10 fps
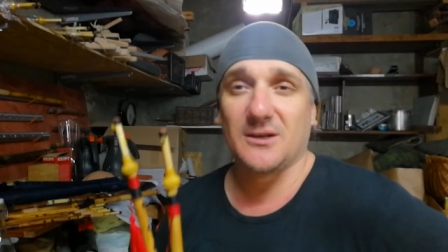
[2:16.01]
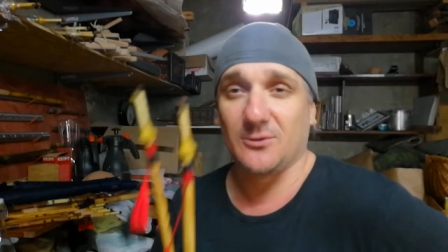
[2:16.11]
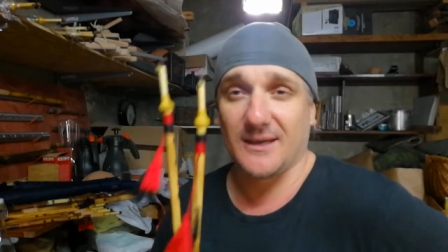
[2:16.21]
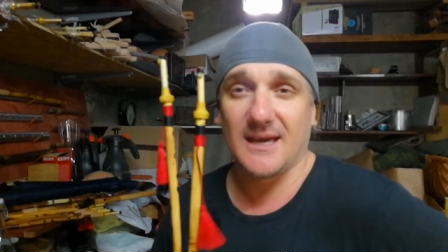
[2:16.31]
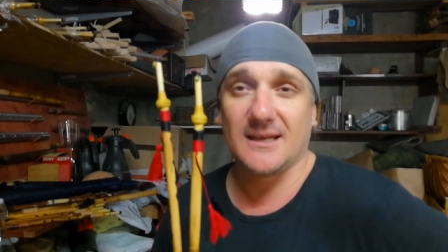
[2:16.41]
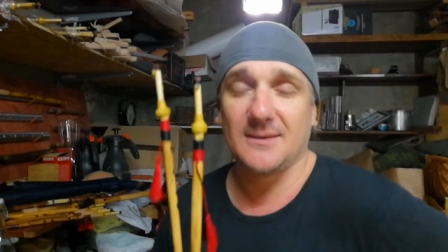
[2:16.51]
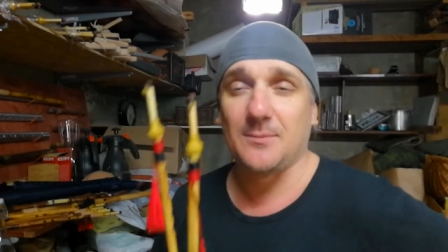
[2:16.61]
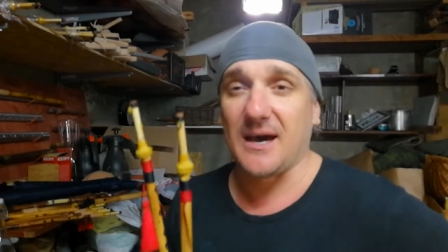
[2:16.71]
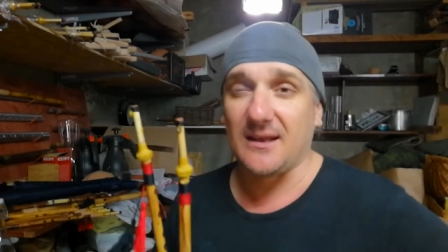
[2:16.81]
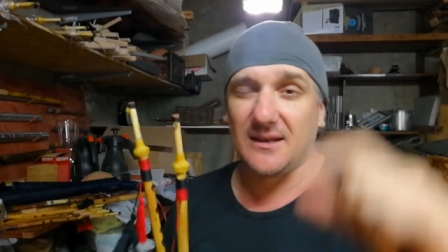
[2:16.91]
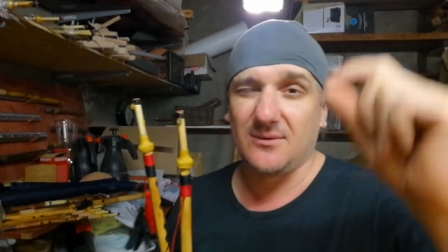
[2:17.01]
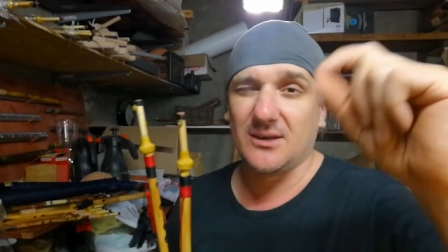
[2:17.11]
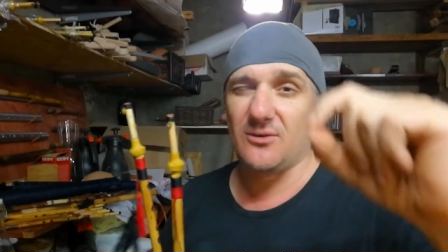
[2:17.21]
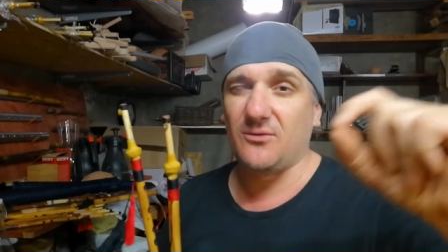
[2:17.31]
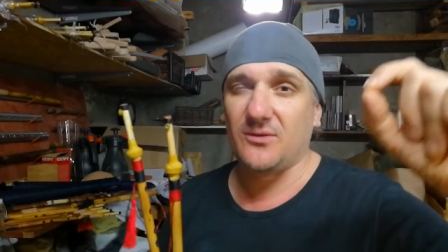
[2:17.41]
you'll get it by
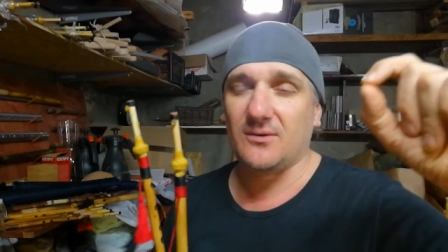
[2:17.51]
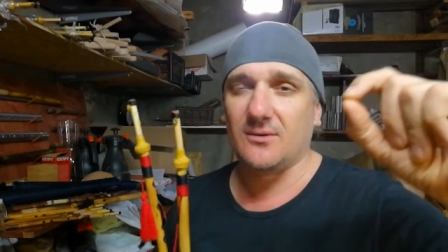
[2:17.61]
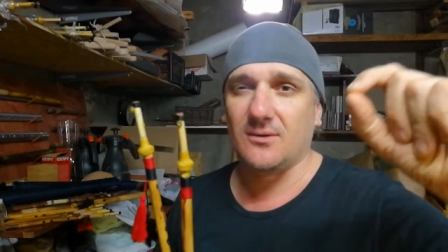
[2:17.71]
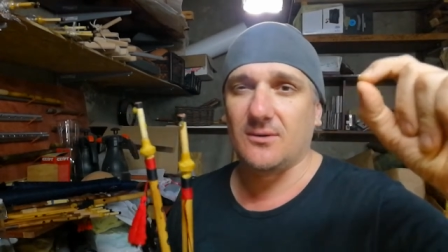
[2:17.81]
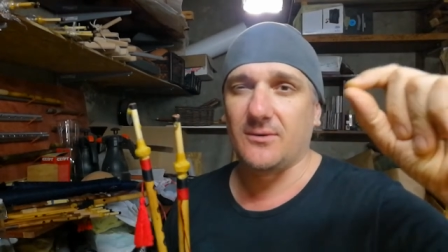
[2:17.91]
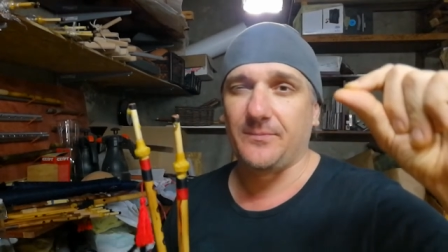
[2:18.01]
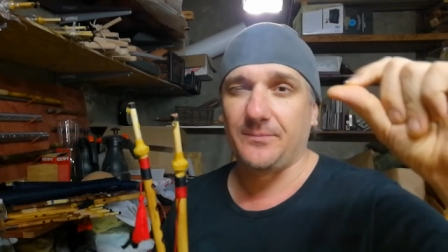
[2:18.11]
leaving your, uh,